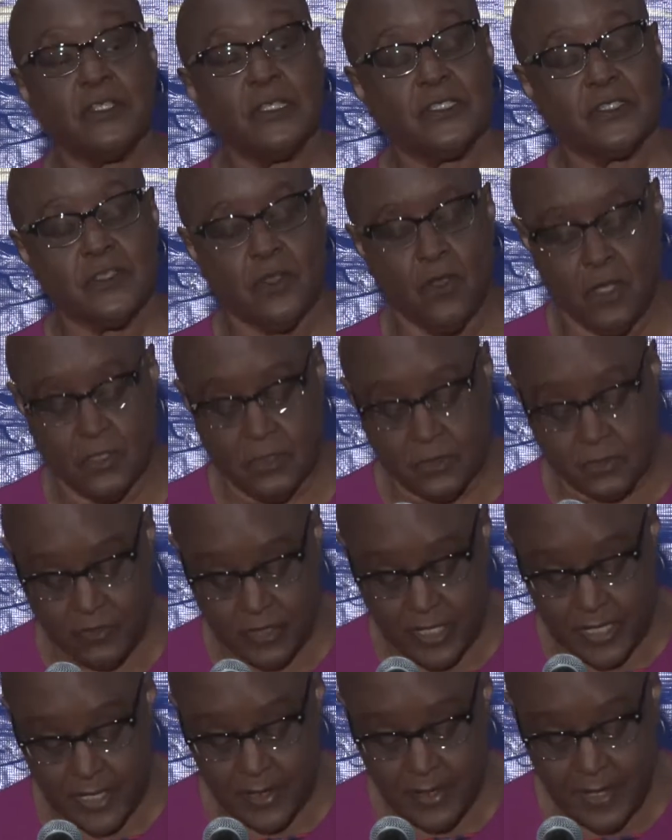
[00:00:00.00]
this
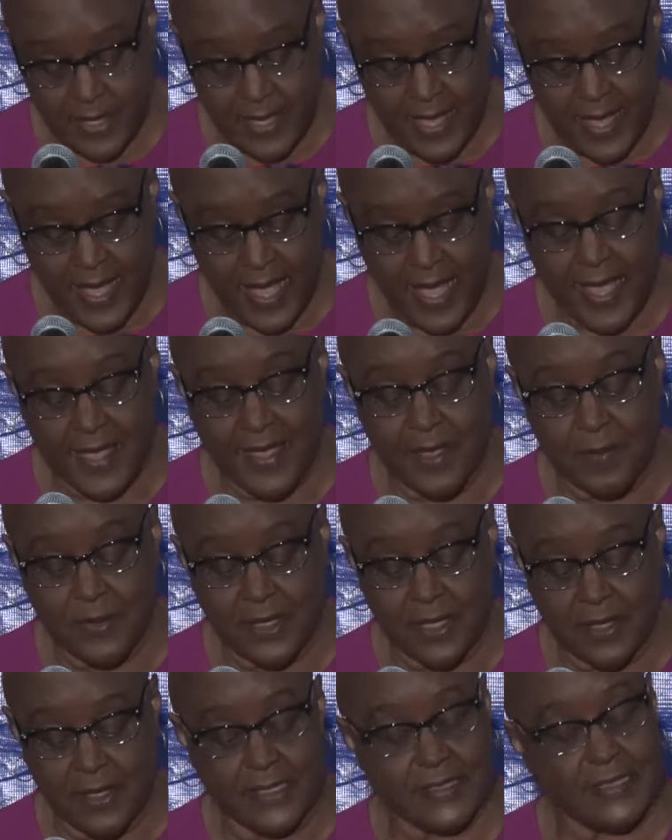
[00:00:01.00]
country,
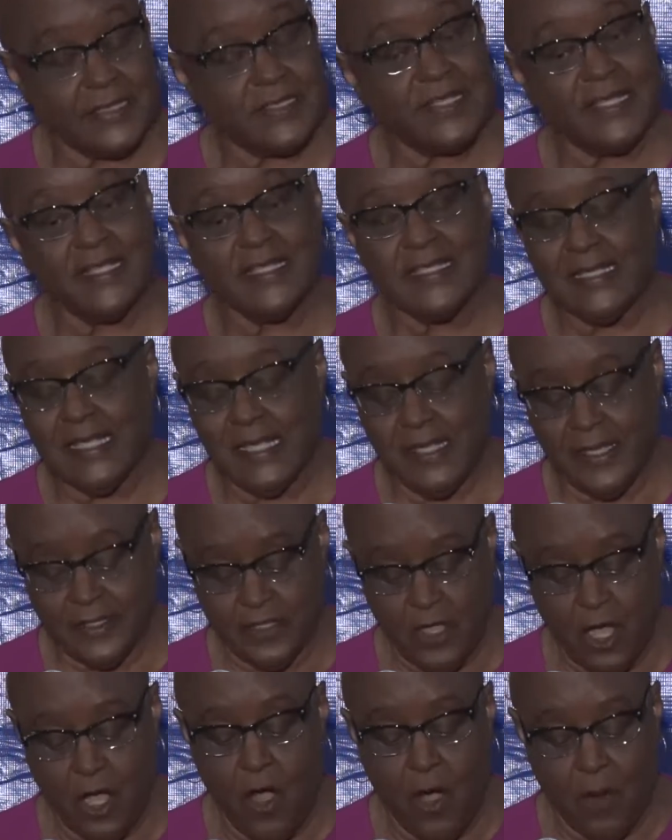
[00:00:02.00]
it is indeed
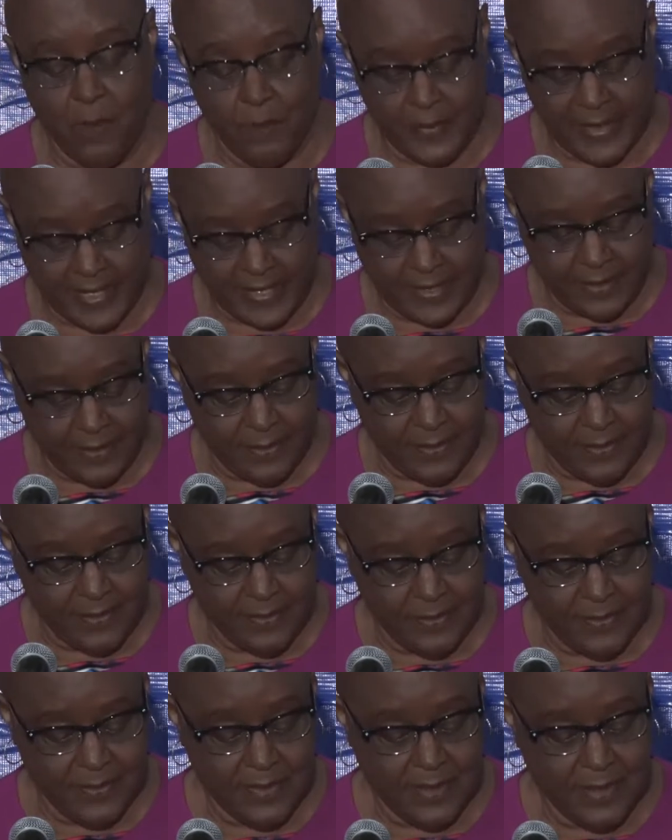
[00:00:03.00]
humbling.
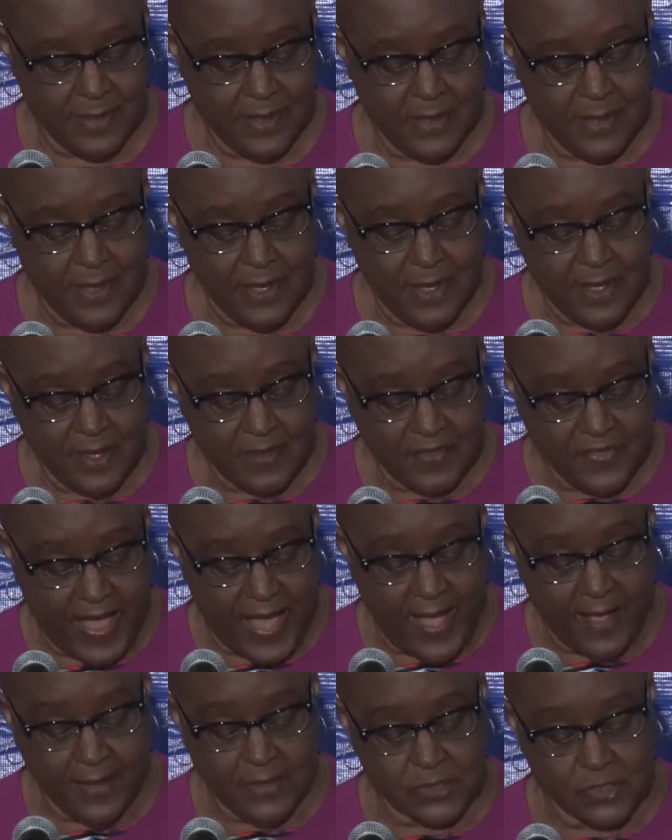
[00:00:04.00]

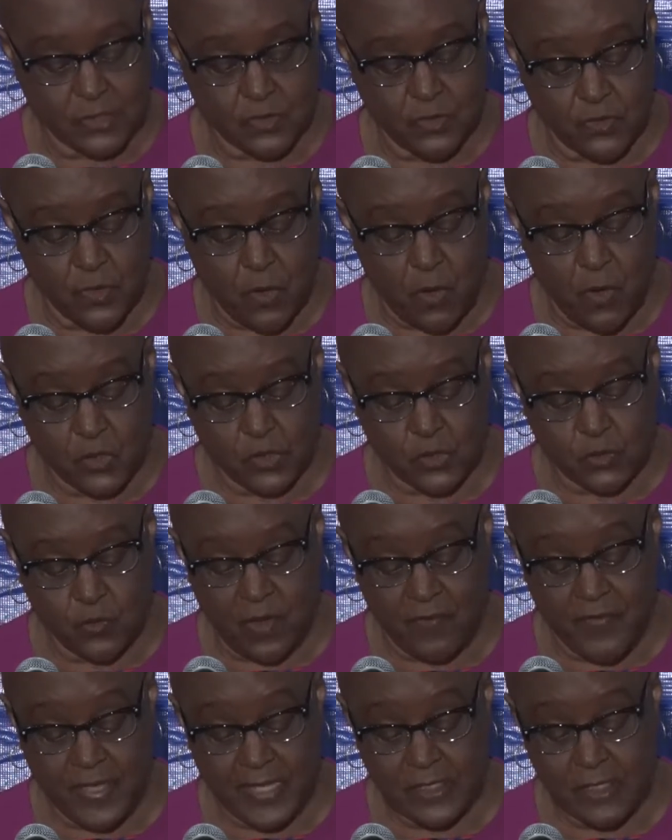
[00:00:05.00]
Thanks to those who
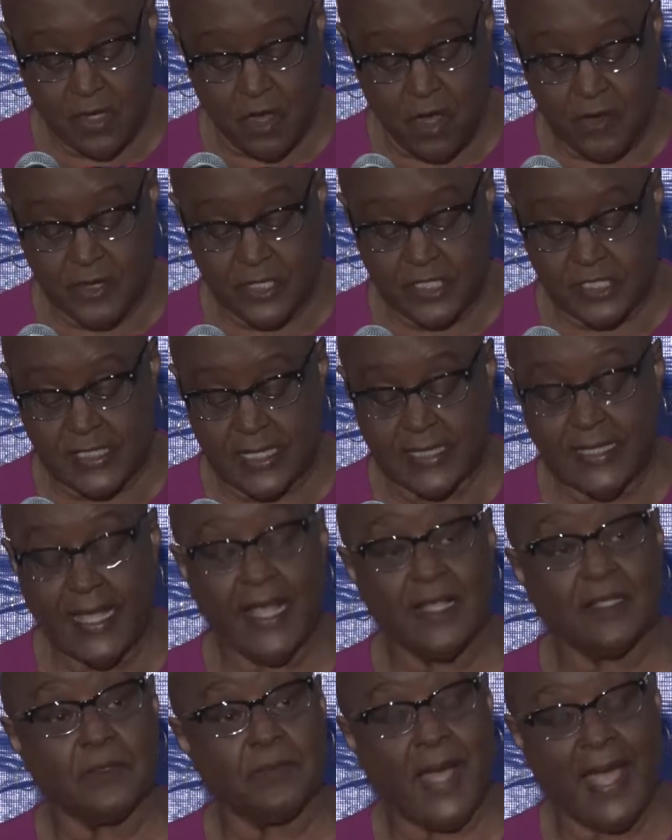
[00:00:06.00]
have encouraged and
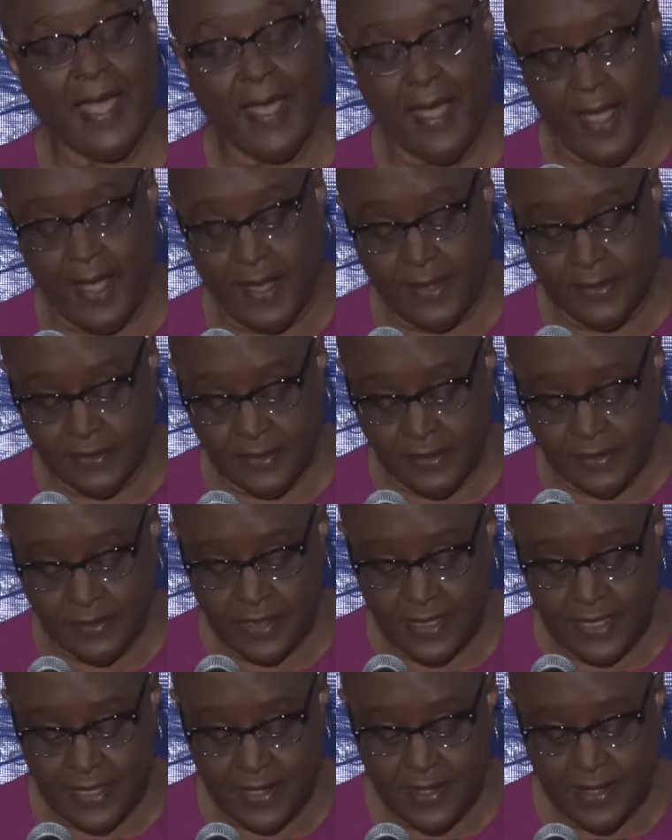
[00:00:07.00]
held my hand
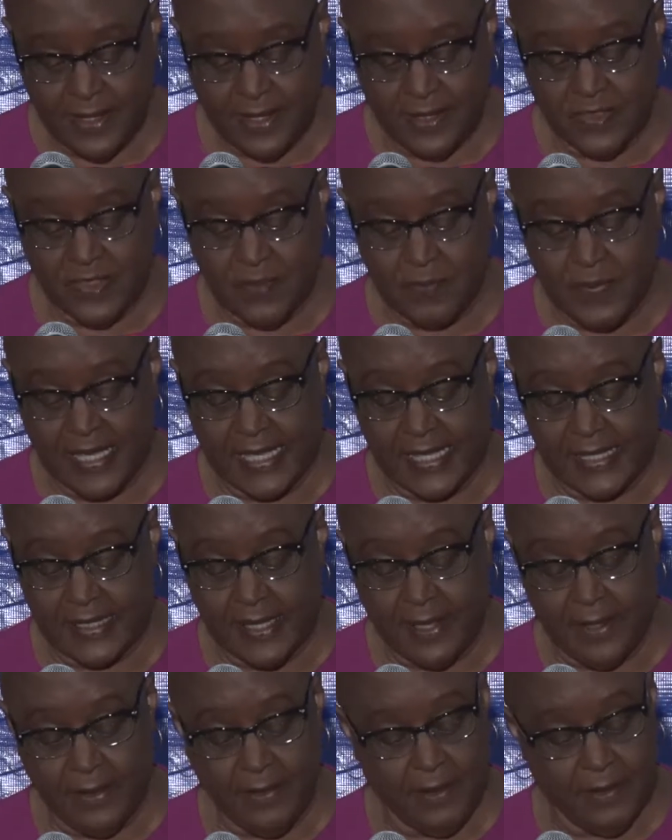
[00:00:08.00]
in the
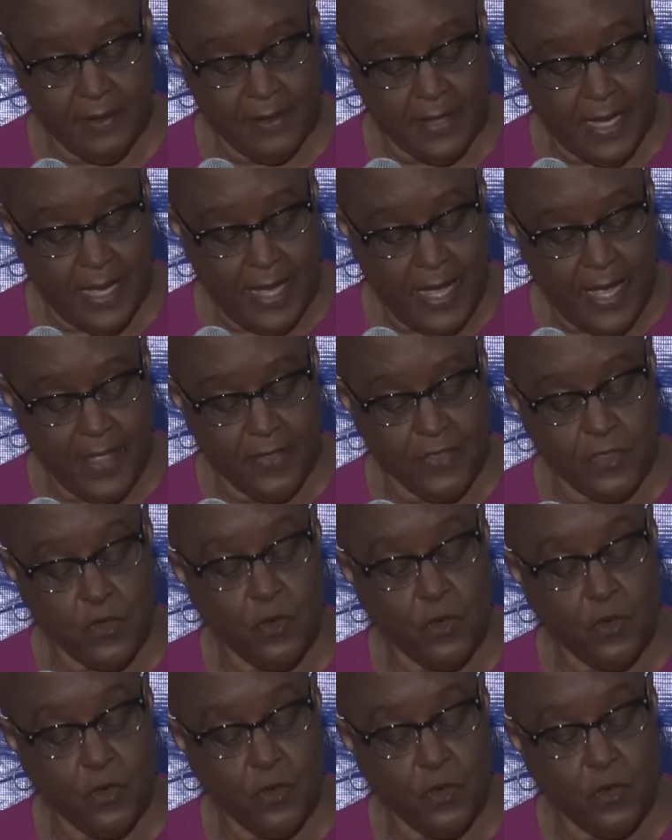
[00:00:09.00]
beginning, and